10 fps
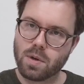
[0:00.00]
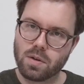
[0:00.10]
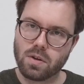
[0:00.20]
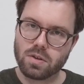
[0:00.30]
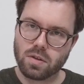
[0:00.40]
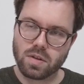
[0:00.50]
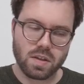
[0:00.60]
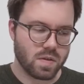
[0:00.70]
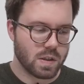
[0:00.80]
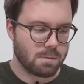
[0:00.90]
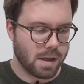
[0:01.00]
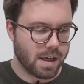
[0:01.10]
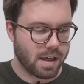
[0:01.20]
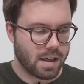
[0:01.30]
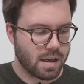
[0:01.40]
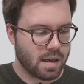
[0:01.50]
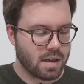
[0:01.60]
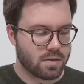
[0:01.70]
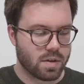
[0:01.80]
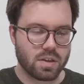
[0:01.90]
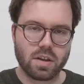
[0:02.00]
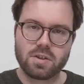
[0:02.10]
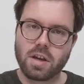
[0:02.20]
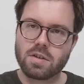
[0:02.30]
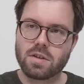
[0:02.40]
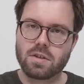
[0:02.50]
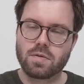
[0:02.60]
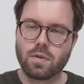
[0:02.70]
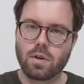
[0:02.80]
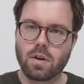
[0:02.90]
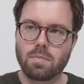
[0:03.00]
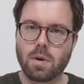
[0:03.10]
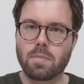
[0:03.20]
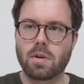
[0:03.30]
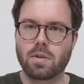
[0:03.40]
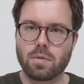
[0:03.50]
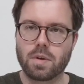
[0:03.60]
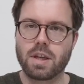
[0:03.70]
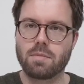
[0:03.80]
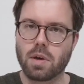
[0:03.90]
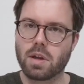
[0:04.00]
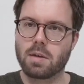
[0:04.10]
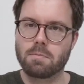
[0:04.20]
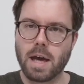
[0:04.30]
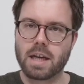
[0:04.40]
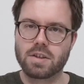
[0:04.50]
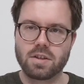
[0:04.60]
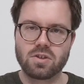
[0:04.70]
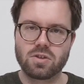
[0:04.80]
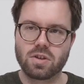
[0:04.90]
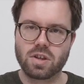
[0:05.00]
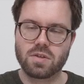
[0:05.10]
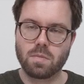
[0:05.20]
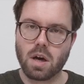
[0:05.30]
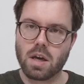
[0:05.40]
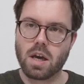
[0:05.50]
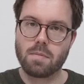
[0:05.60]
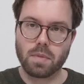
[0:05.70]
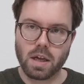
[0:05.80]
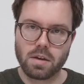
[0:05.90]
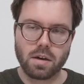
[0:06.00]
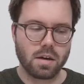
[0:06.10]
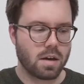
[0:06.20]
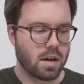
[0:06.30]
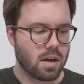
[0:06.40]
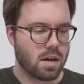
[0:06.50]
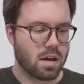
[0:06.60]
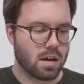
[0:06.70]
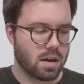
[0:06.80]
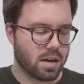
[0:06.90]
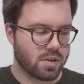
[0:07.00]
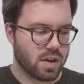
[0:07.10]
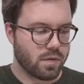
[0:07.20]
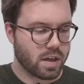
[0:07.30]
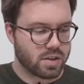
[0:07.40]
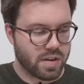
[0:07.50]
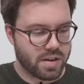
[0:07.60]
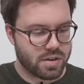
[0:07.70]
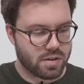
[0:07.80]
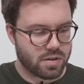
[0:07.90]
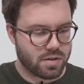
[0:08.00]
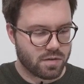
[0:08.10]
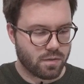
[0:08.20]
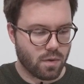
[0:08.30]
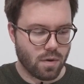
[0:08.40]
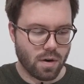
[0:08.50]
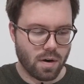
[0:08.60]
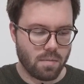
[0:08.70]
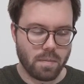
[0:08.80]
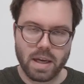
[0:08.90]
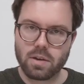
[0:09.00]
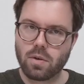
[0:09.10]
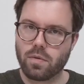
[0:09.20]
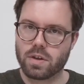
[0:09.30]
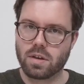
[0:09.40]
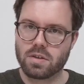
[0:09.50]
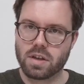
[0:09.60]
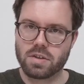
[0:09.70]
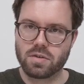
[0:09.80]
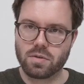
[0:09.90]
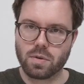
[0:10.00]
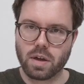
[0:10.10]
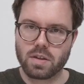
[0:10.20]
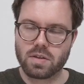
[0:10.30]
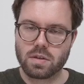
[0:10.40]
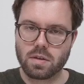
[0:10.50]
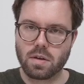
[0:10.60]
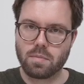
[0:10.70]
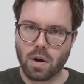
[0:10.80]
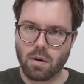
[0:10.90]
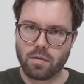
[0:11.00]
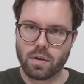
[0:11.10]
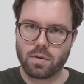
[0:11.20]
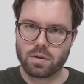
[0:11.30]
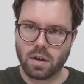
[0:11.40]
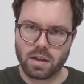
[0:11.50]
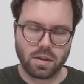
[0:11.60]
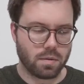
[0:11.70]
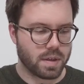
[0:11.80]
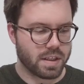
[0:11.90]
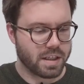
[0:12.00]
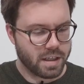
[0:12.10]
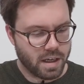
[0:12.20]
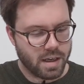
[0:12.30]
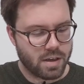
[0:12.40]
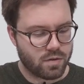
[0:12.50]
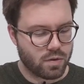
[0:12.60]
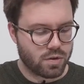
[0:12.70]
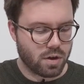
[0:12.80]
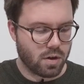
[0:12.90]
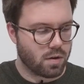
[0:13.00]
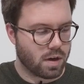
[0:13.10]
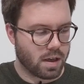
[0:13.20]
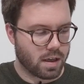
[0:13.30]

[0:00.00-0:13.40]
models on this display. So there's extensions for popular 3D modeling packages such as Maya and Blender. There's even extensions for medical visualization toolkits, PowerView, Slicer 3D, to show